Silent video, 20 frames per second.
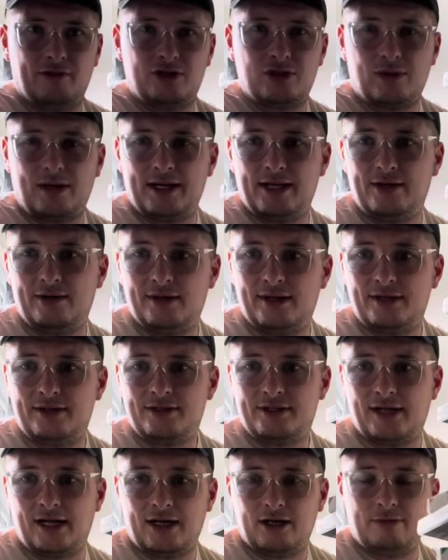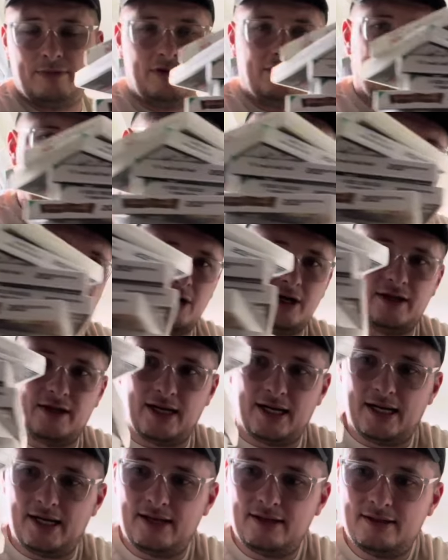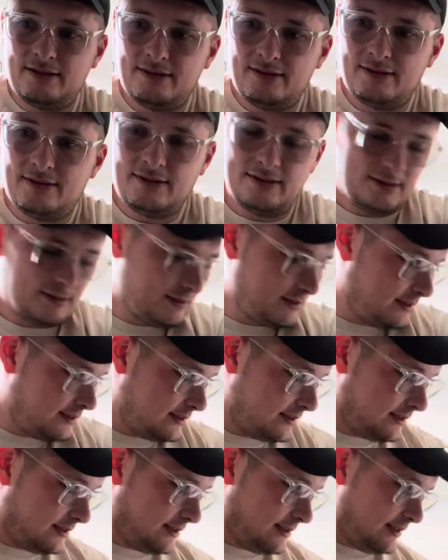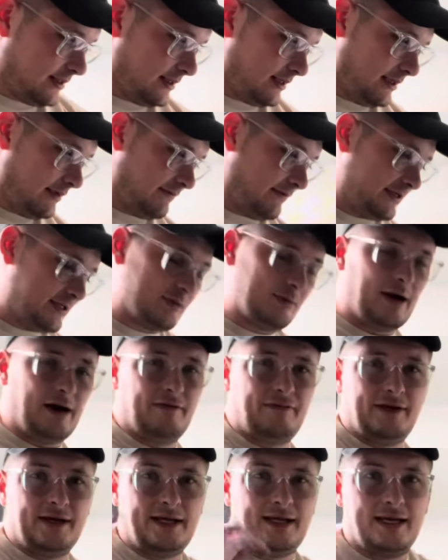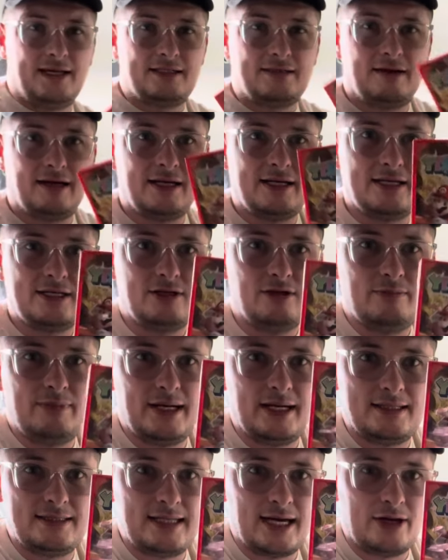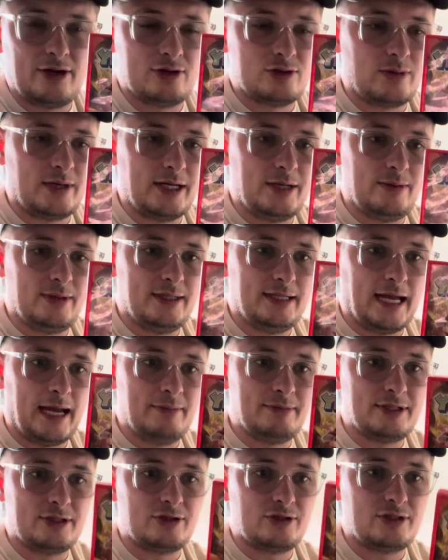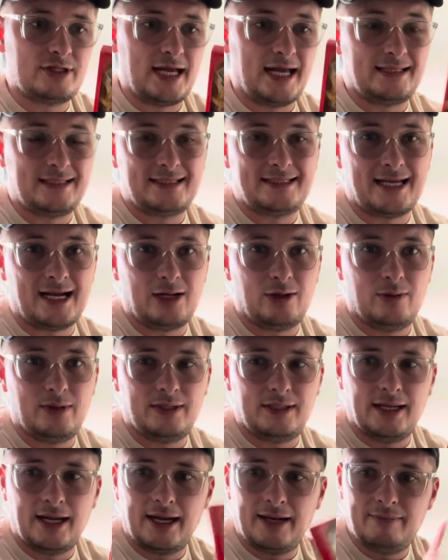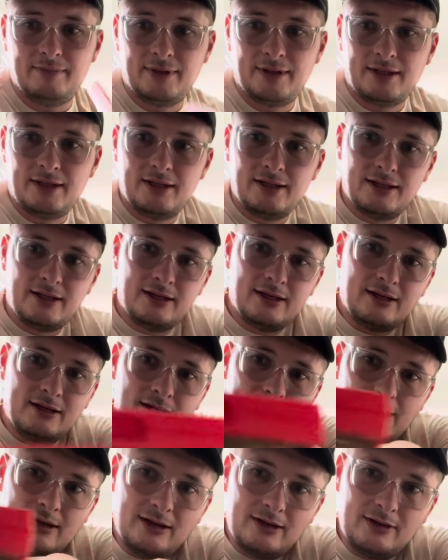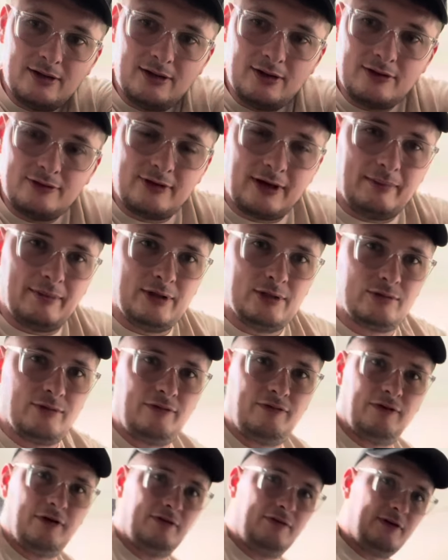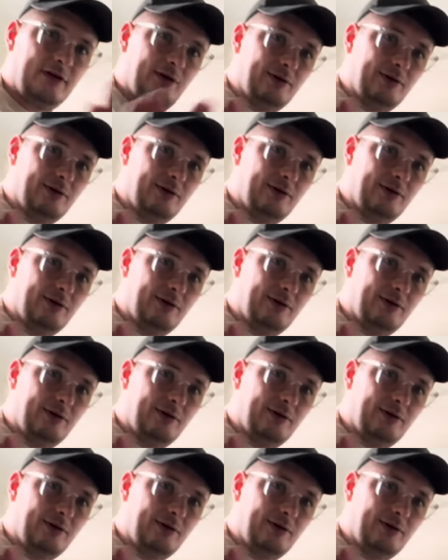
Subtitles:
20 quid, so that could be 40 there. If this is what I think it is, I reckon this could be a 10 or 20 quid game, so let's just say it's a 10 quid game. So that means we're 50